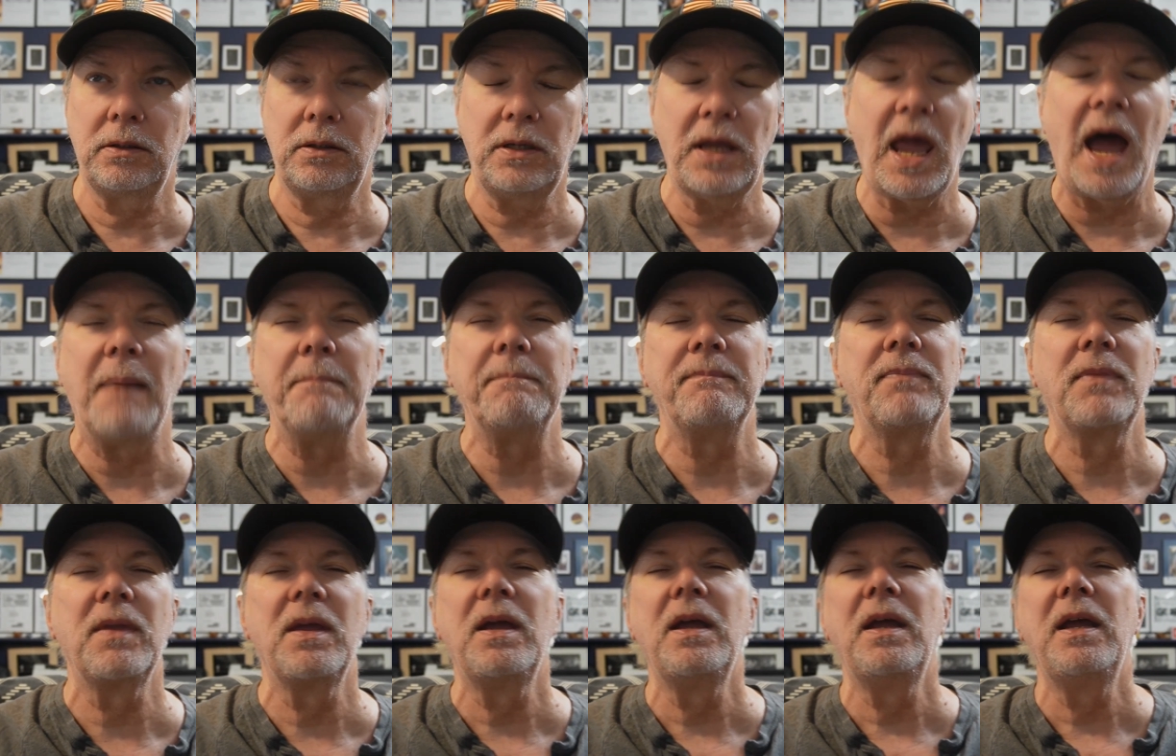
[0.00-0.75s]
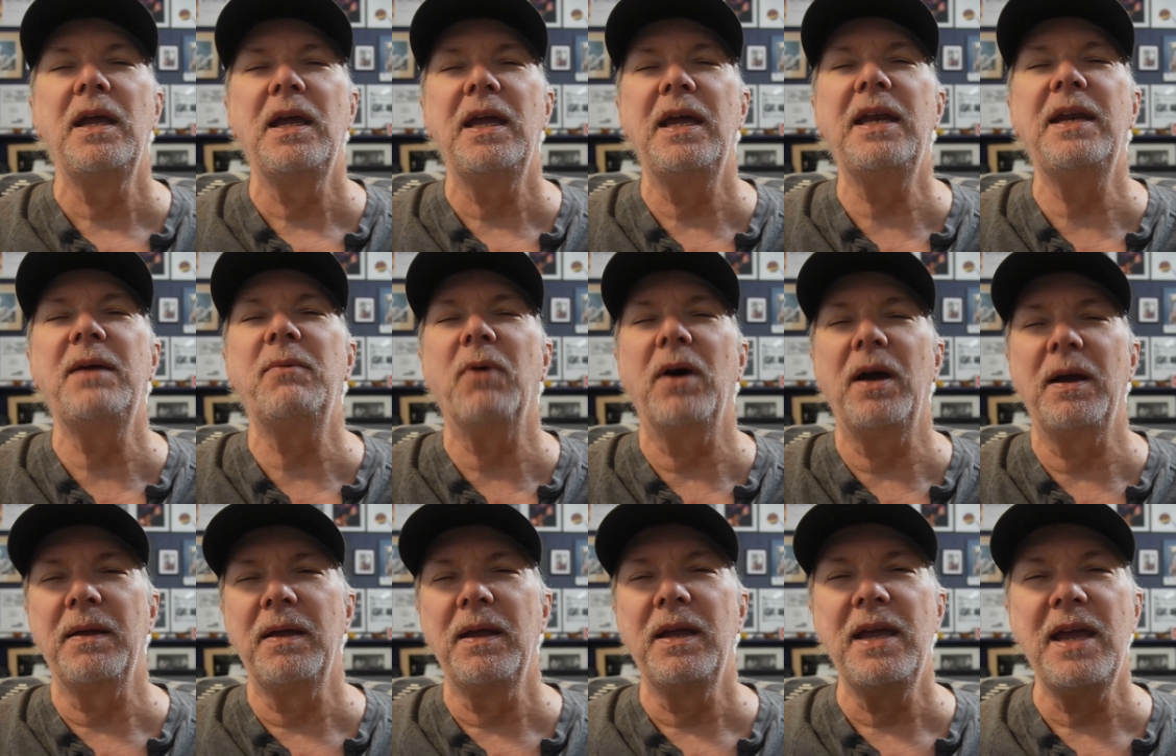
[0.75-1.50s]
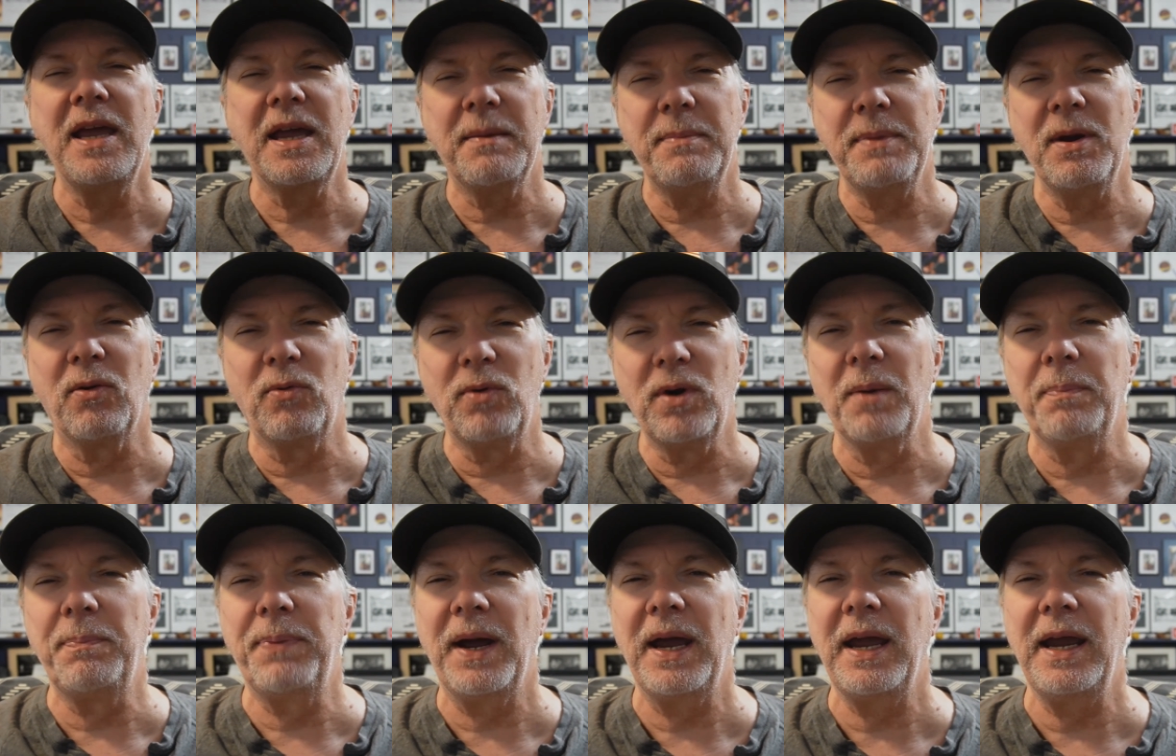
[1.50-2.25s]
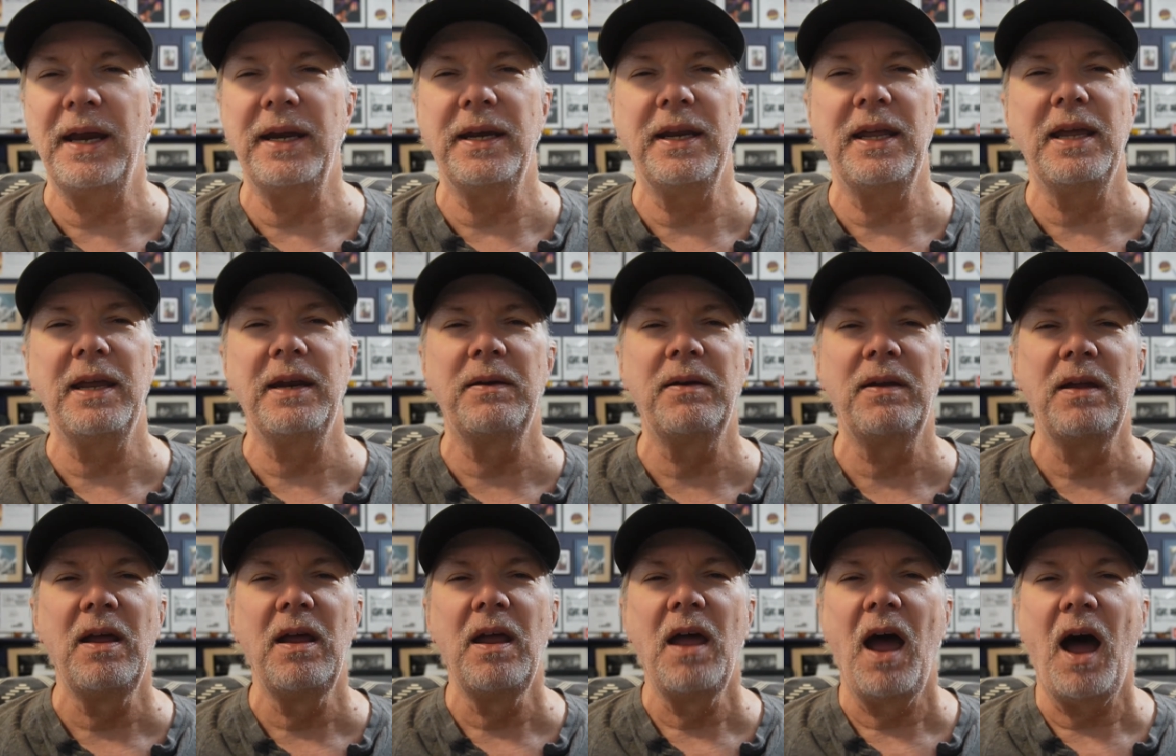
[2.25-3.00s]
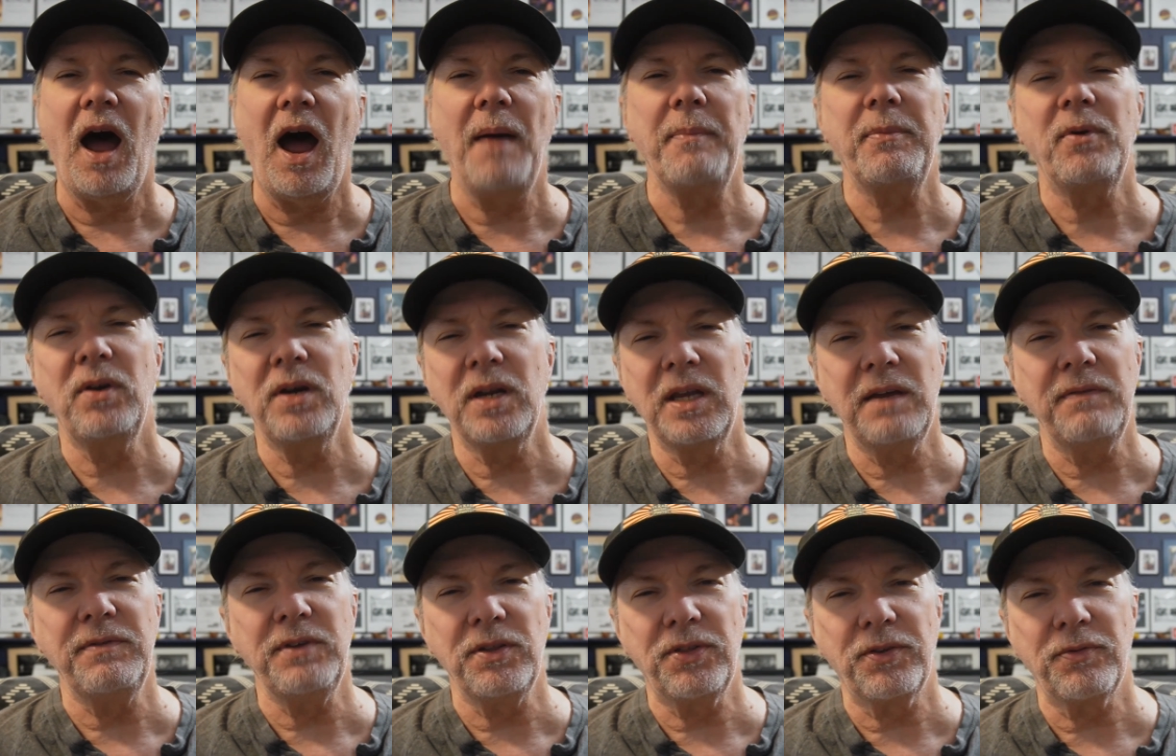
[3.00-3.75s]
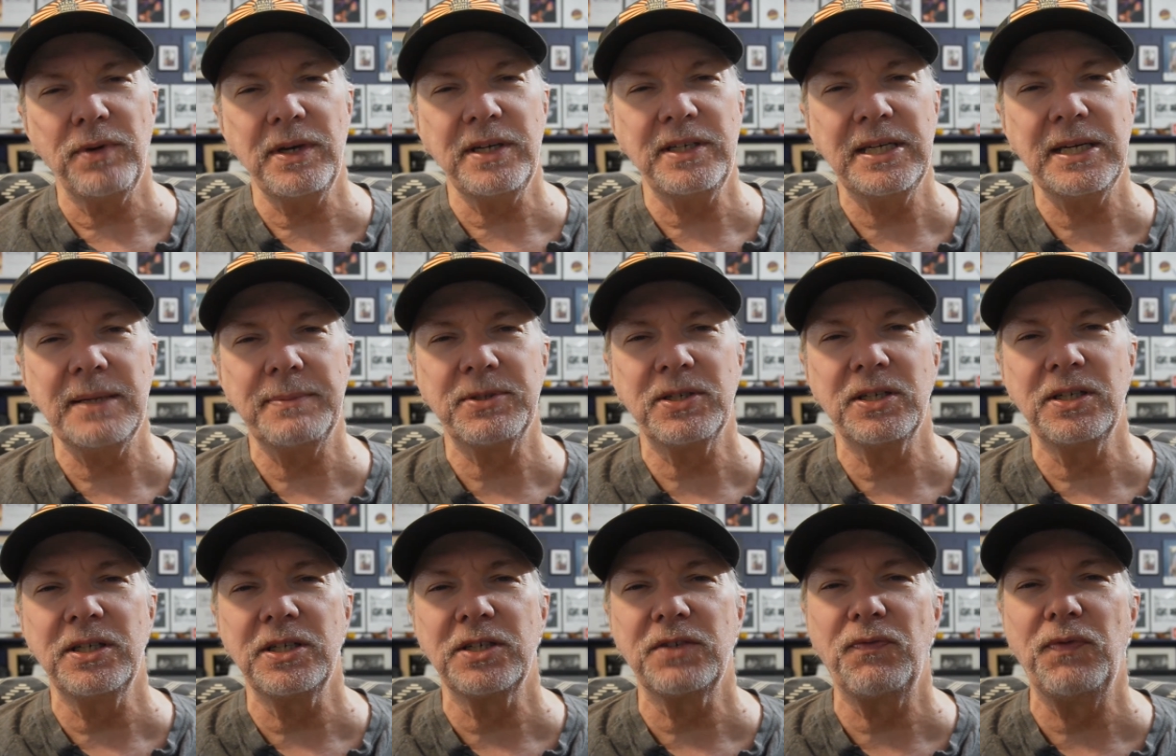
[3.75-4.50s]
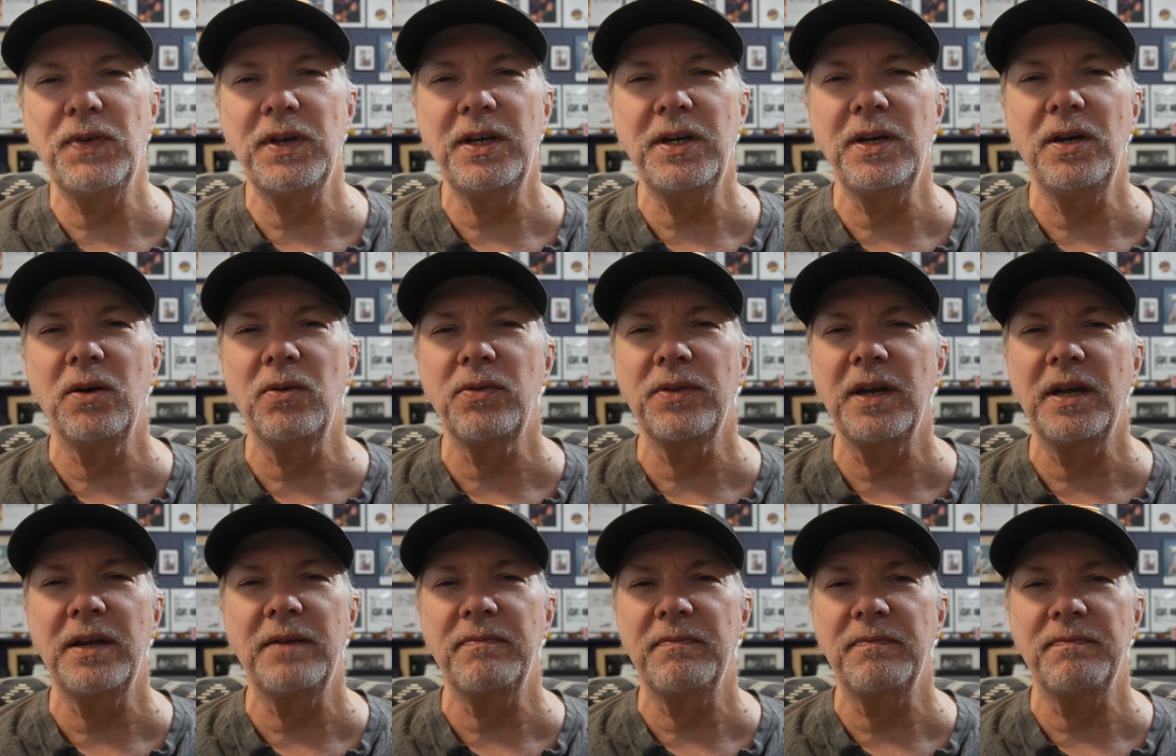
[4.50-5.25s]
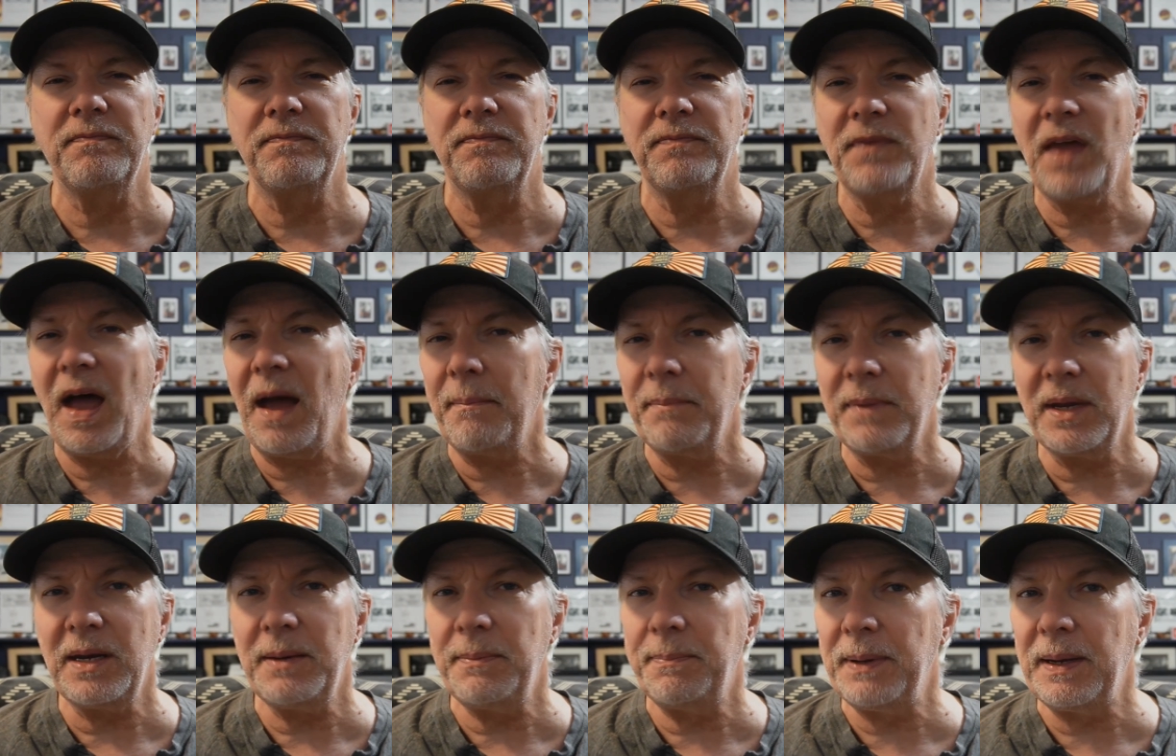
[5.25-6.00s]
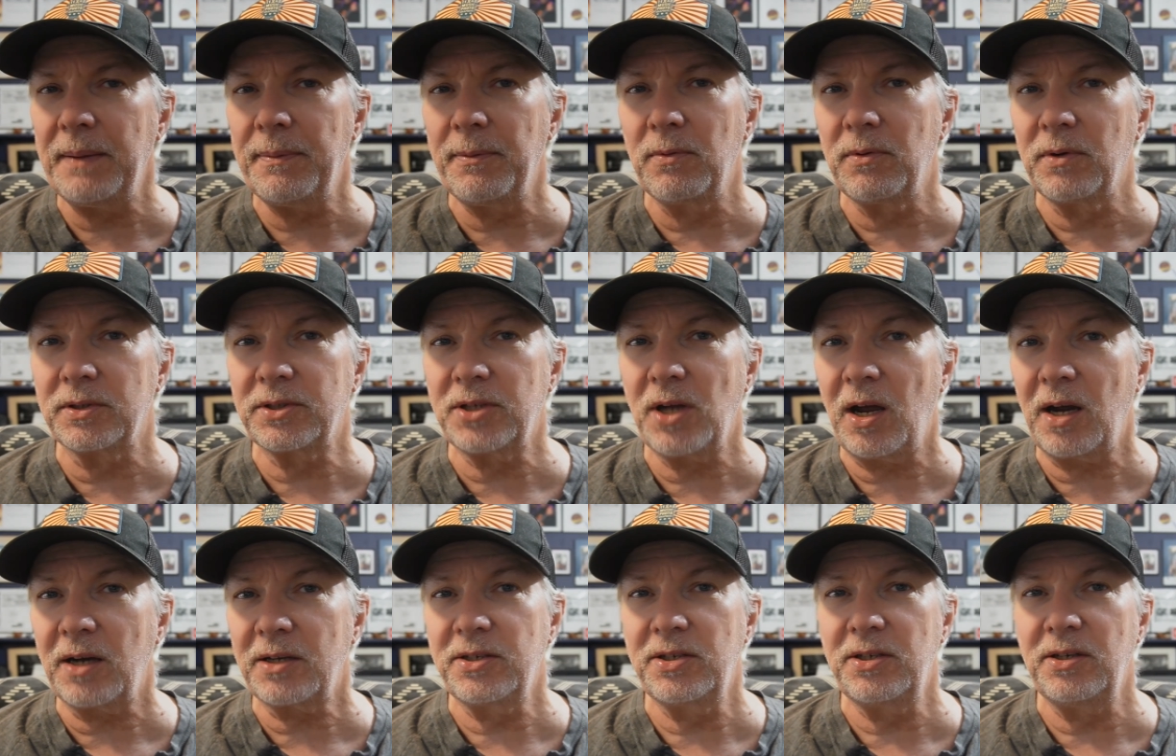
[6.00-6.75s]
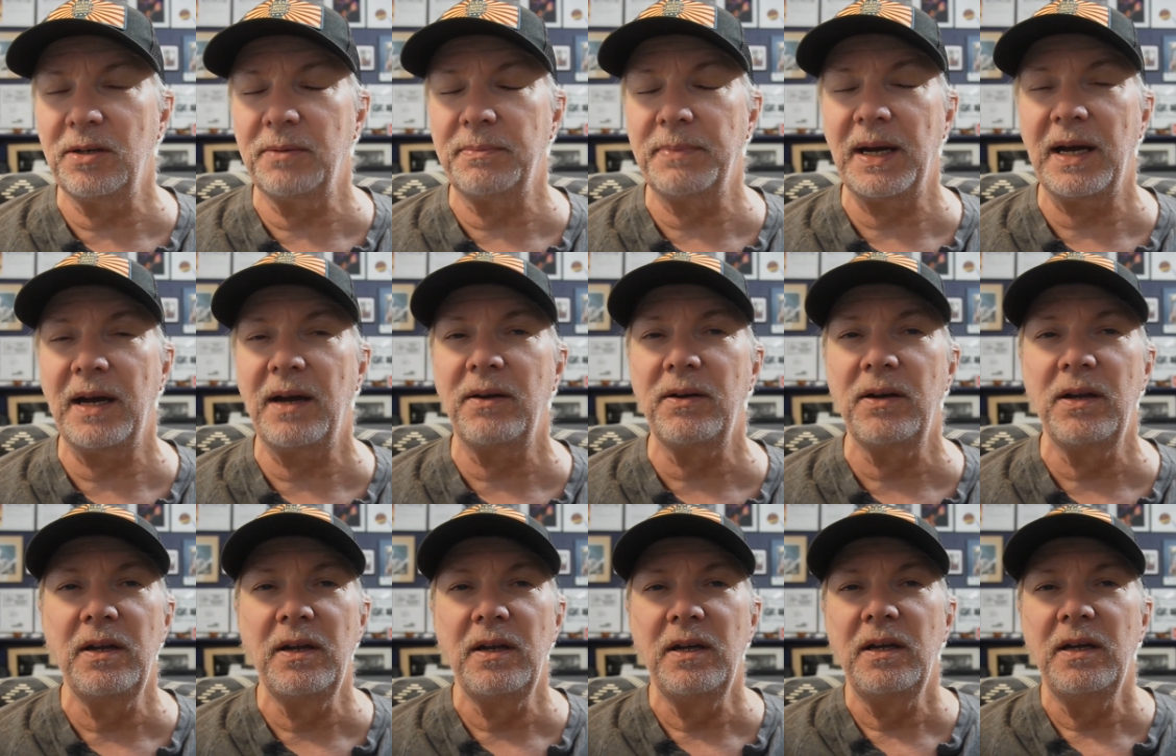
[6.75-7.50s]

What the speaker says: Yeah. Anyway, it can be a real pain. And I'm going to give you 3 tips in this video that not many people will talk to you about.